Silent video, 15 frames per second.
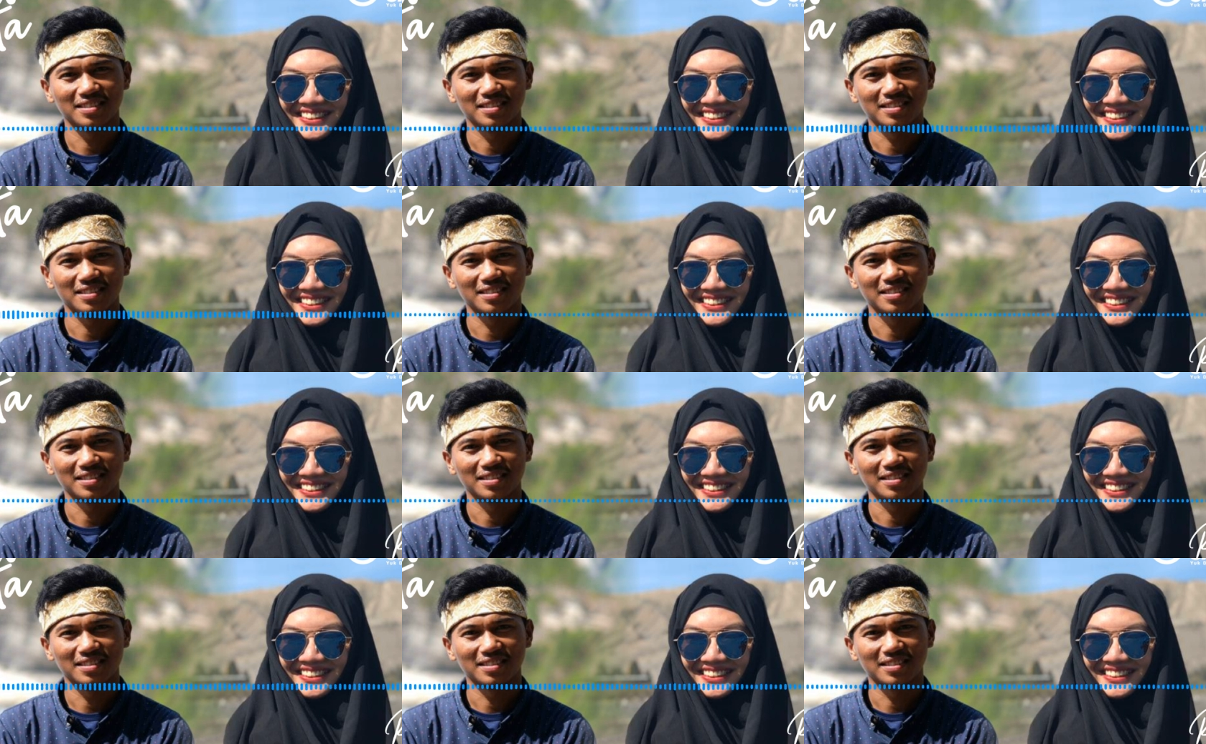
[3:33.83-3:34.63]
Speaker 1: your
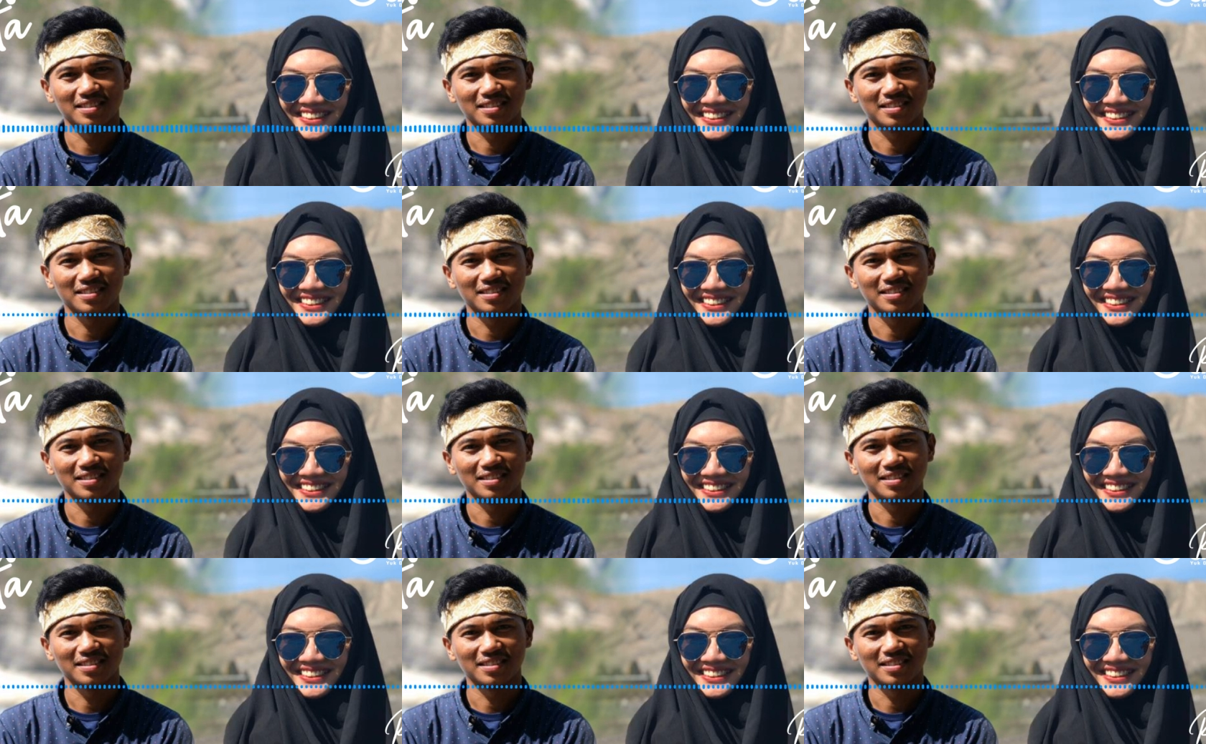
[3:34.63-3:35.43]

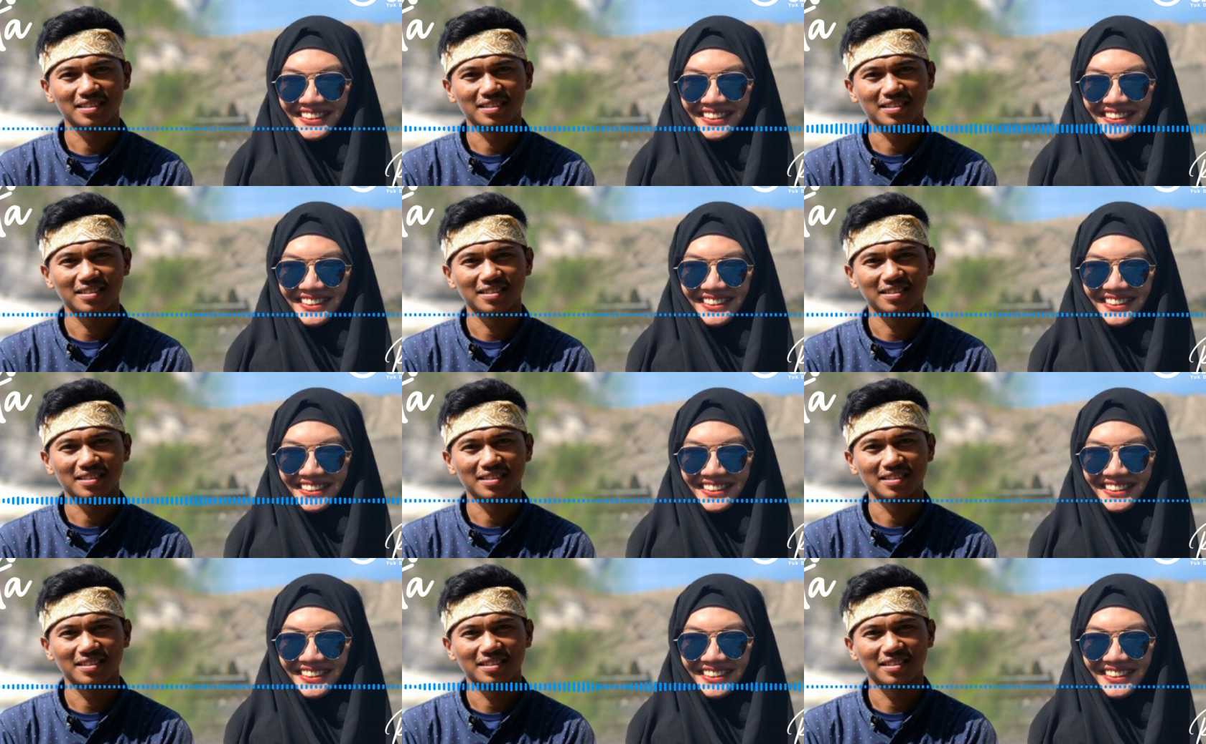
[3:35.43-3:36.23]
presentation in
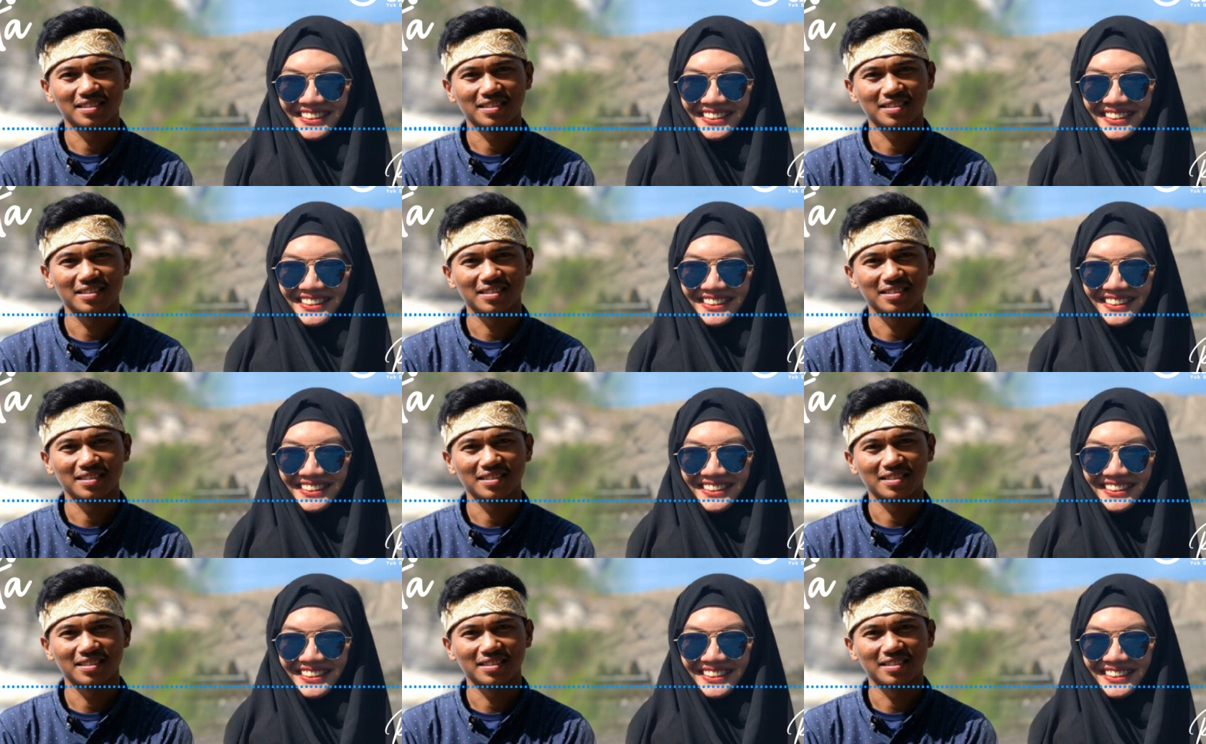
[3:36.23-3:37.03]
unconference
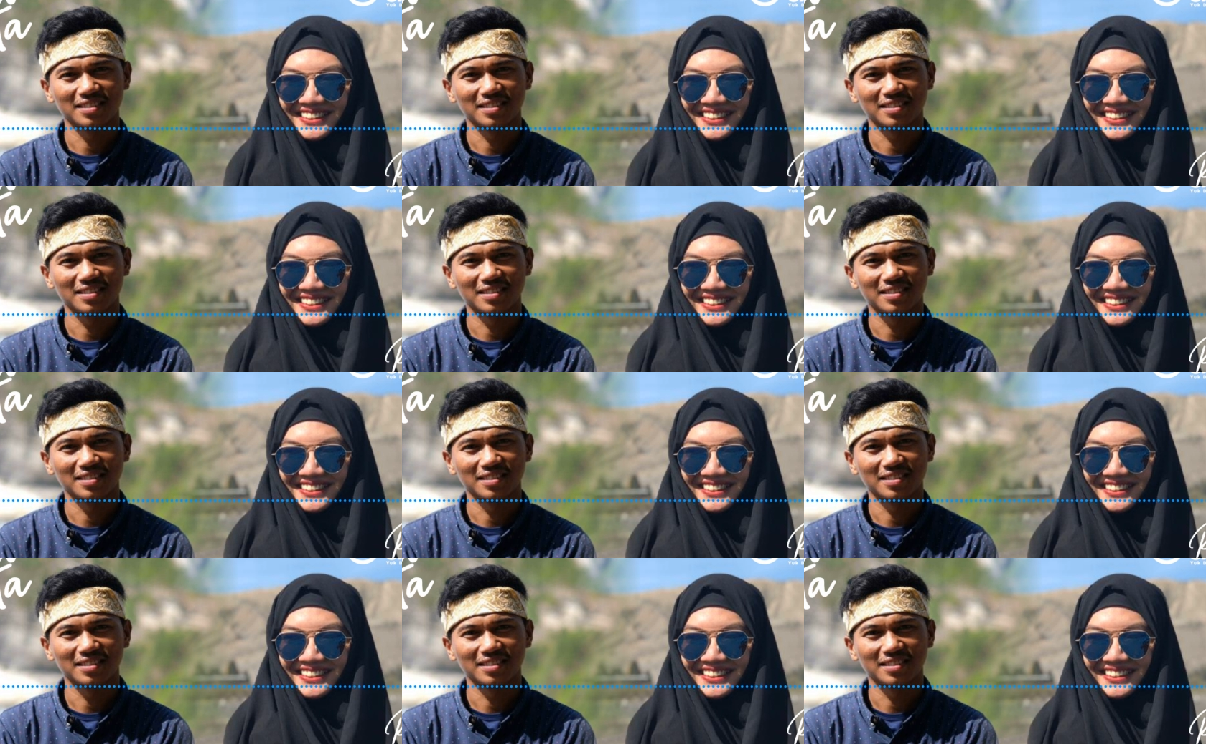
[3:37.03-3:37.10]
sessions.